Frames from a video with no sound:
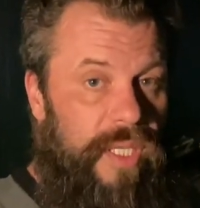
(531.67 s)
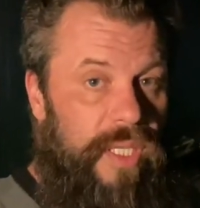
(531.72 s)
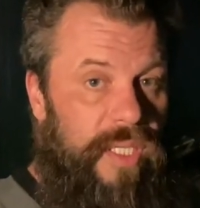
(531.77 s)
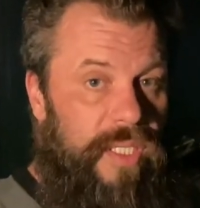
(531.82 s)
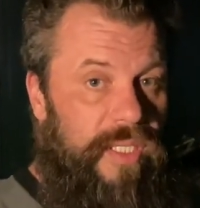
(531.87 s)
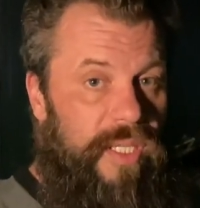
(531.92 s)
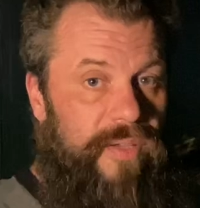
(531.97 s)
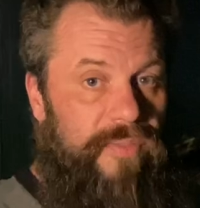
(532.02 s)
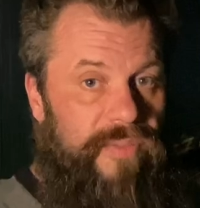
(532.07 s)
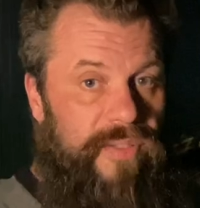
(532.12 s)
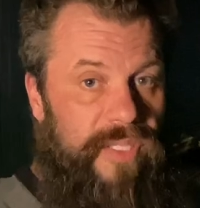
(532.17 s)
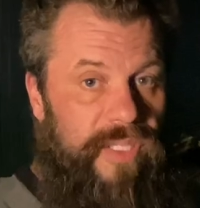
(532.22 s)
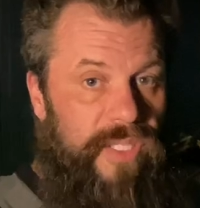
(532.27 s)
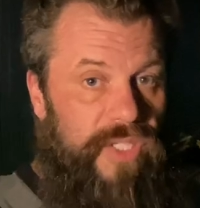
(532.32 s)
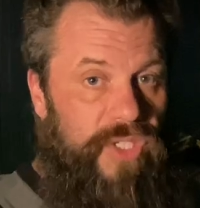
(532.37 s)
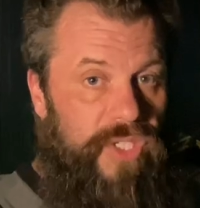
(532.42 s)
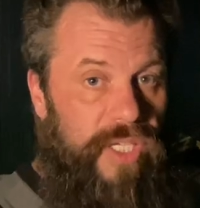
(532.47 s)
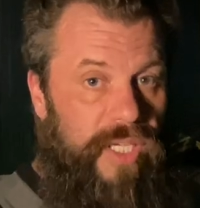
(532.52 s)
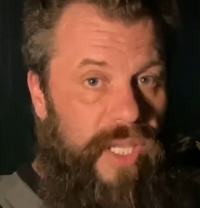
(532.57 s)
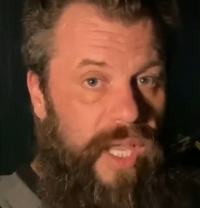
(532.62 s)
Definitely
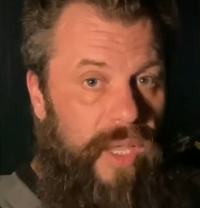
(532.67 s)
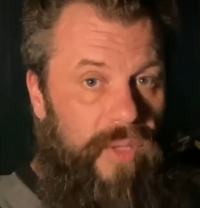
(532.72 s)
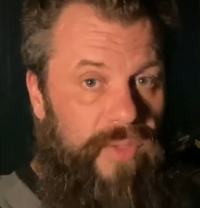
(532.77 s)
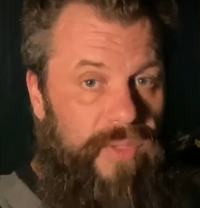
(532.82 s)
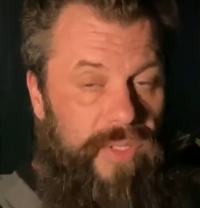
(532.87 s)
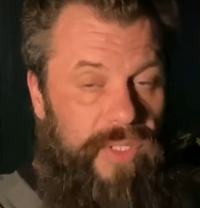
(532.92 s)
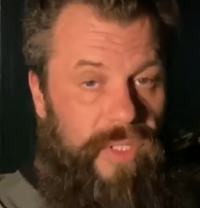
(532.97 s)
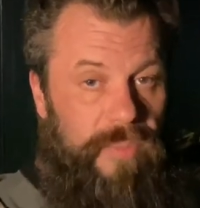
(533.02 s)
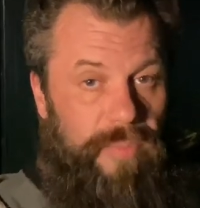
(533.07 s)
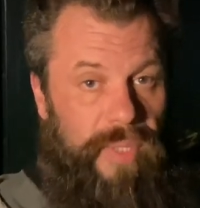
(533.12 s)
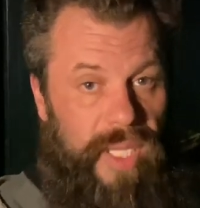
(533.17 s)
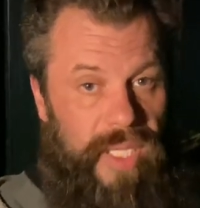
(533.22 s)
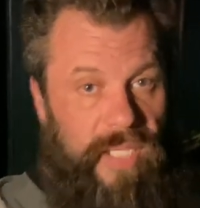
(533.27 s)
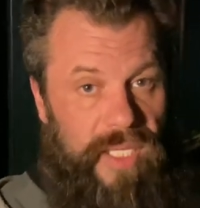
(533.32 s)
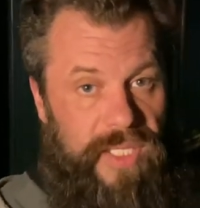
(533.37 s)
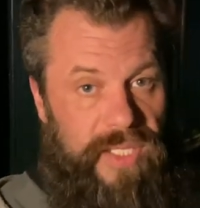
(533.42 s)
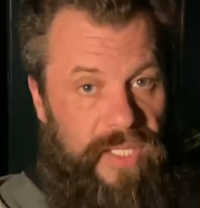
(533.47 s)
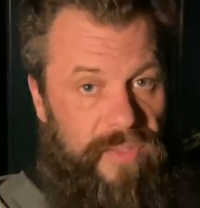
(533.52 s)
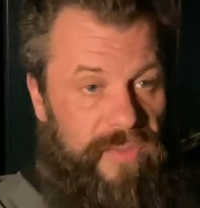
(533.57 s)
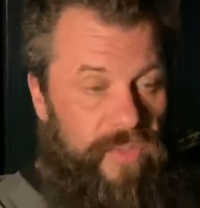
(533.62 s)
check out the
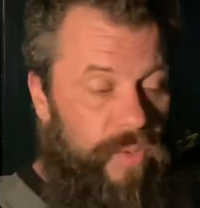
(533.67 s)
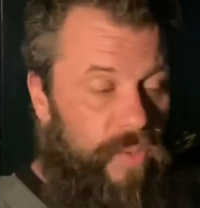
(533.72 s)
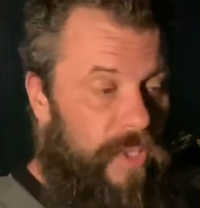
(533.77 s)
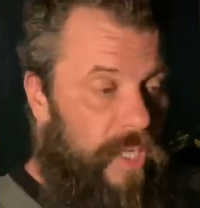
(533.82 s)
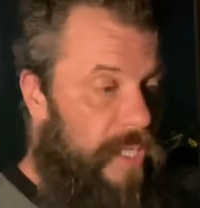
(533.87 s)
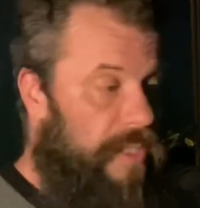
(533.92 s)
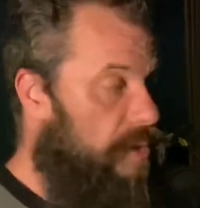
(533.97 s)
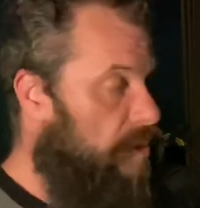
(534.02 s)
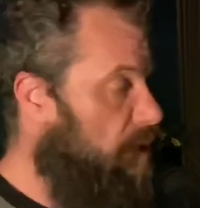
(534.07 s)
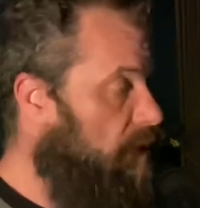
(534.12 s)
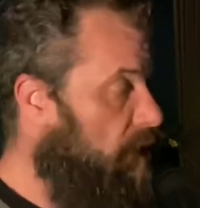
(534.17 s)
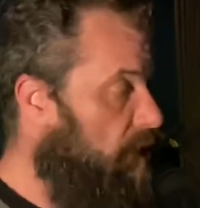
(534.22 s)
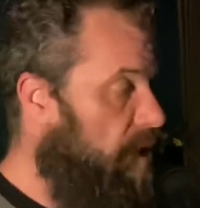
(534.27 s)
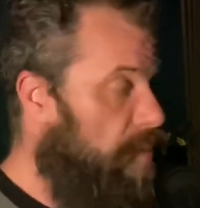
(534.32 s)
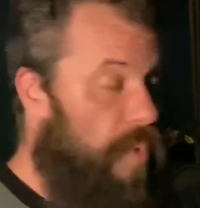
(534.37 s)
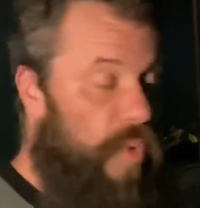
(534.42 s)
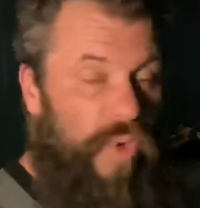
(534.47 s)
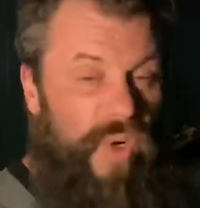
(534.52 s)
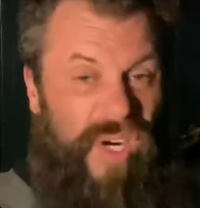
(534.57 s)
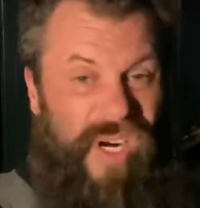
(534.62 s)
playlist if you would like to learn
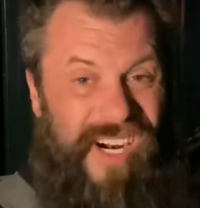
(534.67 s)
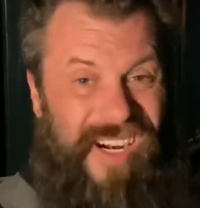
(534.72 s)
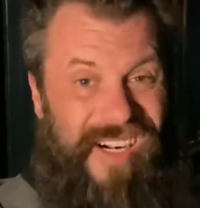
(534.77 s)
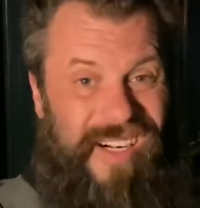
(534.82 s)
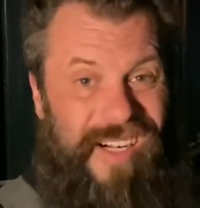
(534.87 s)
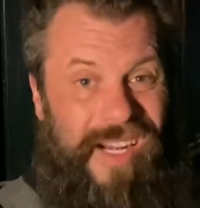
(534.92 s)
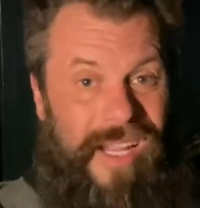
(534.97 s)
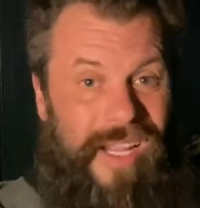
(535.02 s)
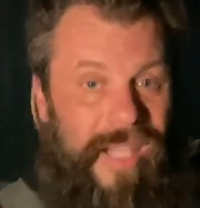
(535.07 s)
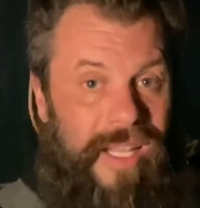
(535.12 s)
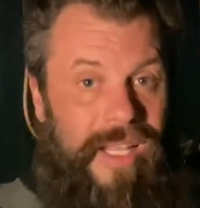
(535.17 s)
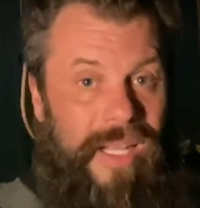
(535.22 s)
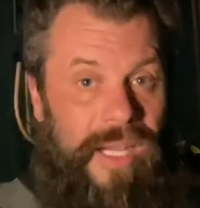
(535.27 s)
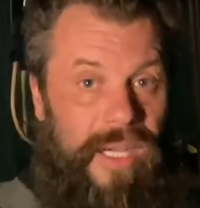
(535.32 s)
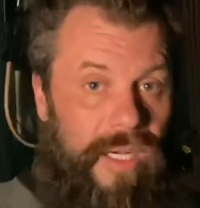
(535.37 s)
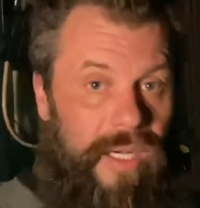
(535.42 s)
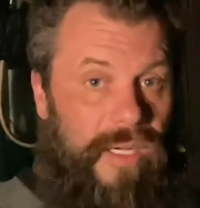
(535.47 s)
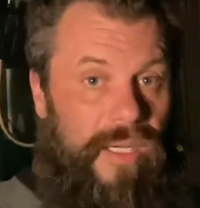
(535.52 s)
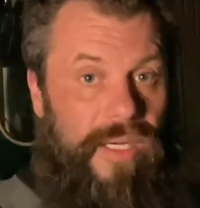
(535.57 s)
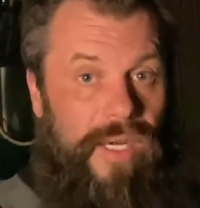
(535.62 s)
more
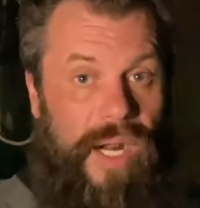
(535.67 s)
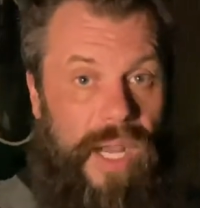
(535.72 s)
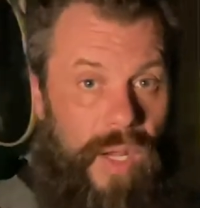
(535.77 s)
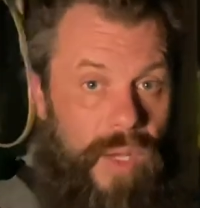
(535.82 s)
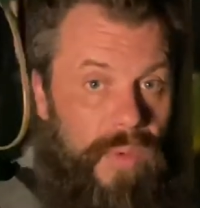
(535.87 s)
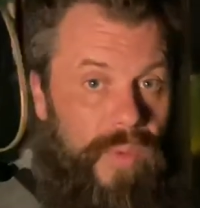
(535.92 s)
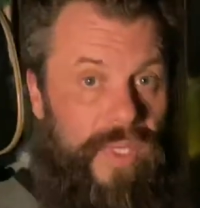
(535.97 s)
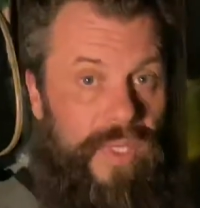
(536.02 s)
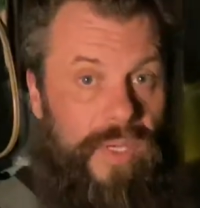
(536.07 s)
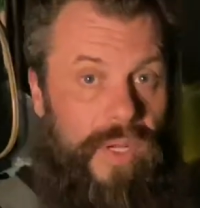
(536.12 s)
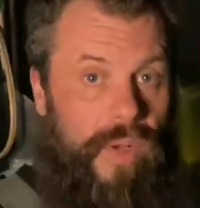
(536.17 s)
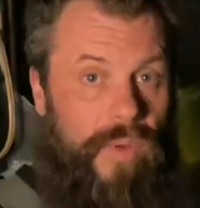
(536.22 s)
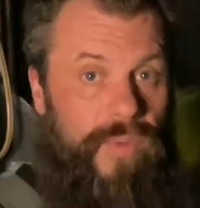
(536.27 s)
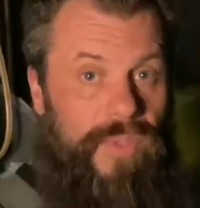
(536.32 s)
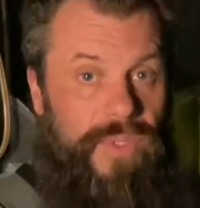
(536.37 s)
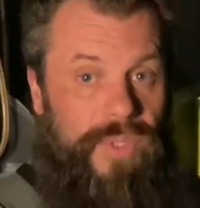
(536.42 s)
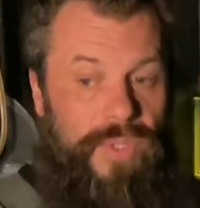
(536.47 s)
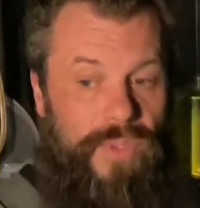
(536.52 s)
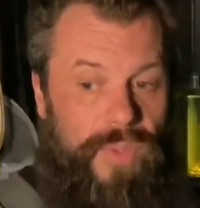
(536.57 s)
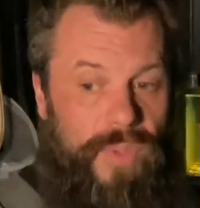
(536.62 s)
on how we're going
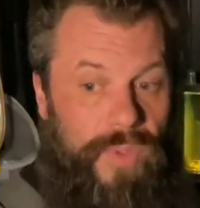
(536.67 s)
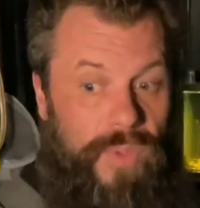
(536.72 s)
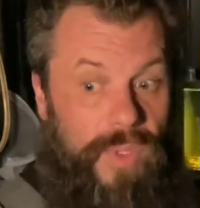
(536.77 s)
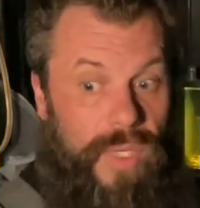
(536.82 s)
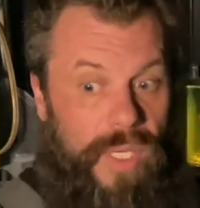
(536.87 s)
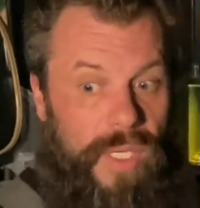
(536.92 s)
to,